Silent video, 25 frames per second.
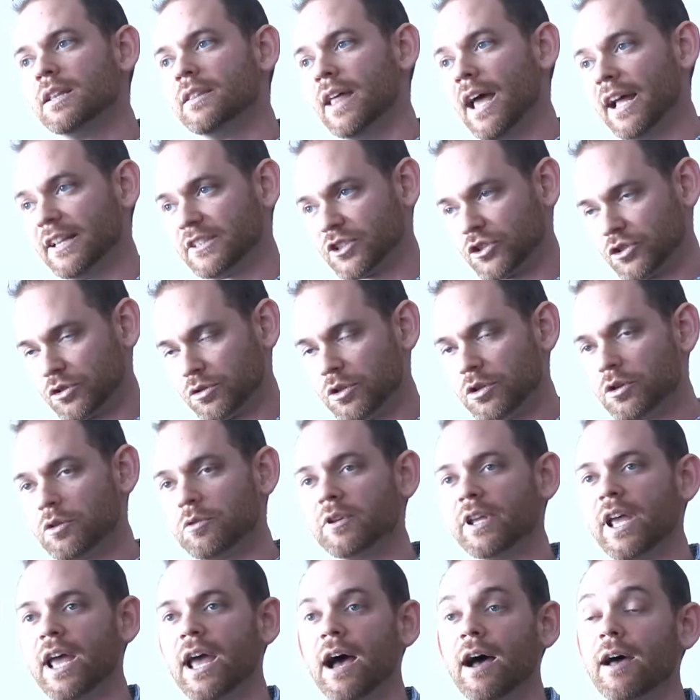That's true,
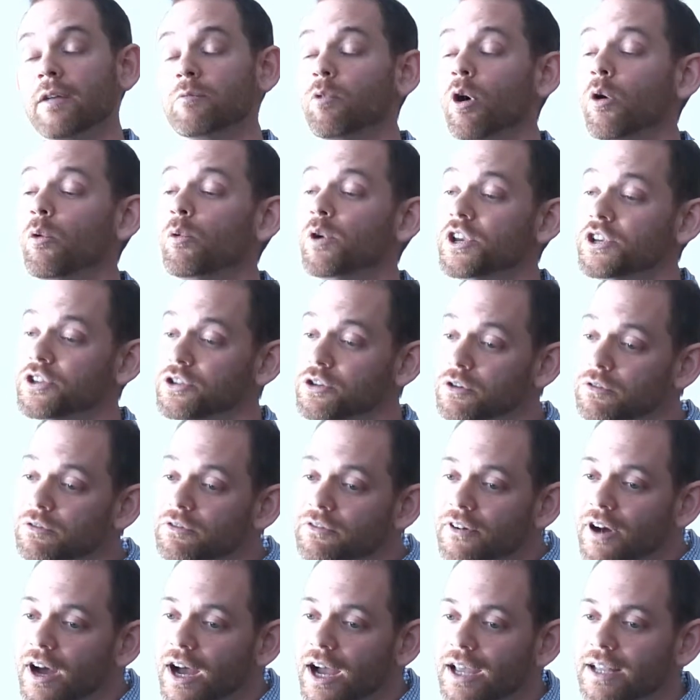yeah. And what we do
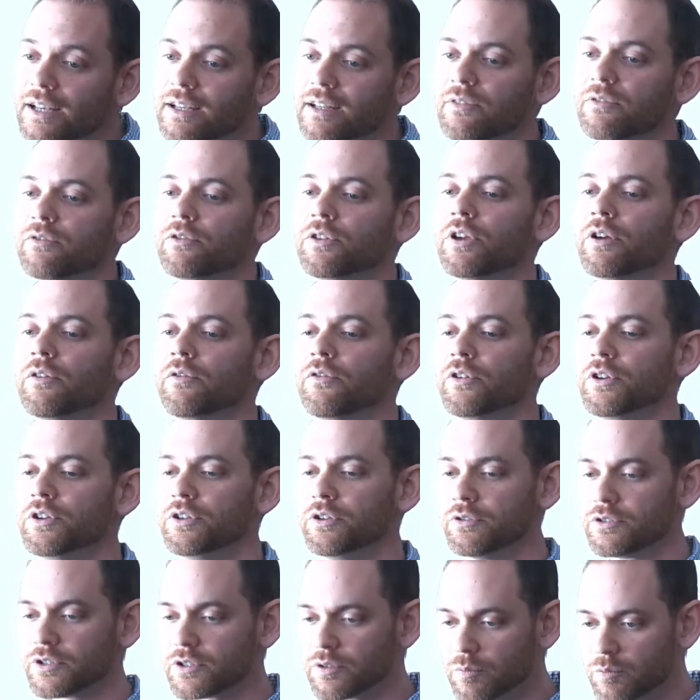find, if we
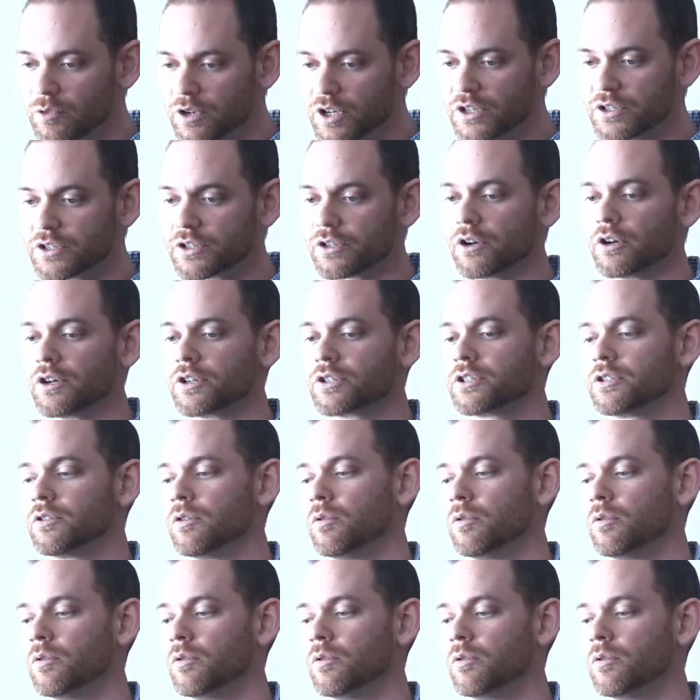do some research,